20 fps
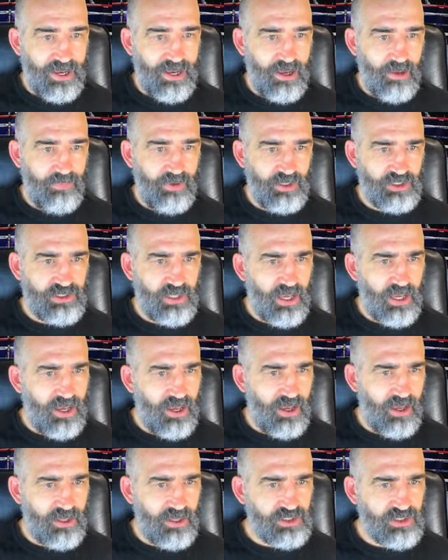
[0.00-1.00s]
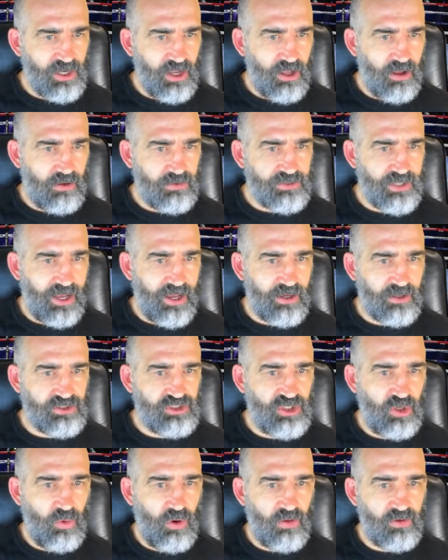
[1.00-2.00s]
Big J, Chanel, Dargan,
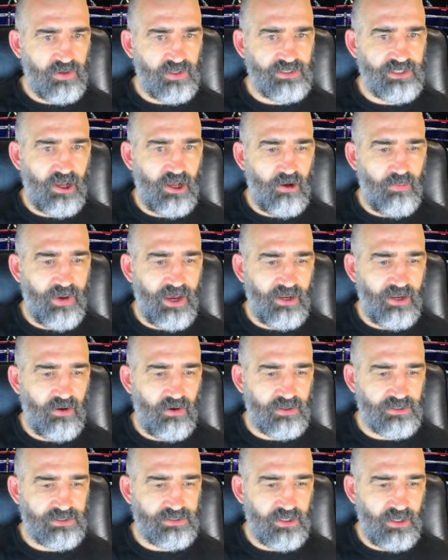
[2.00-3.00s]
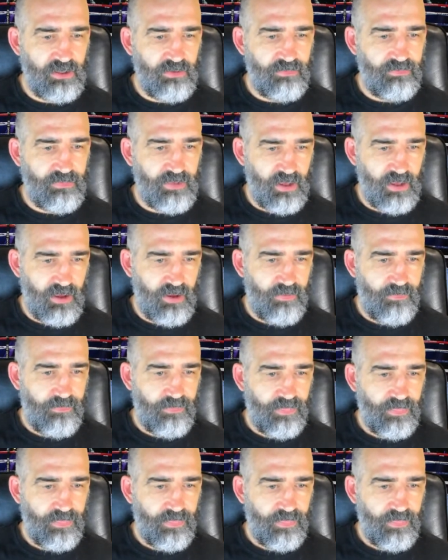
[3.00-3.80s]
too early to tell, mate. Honestly, yeah.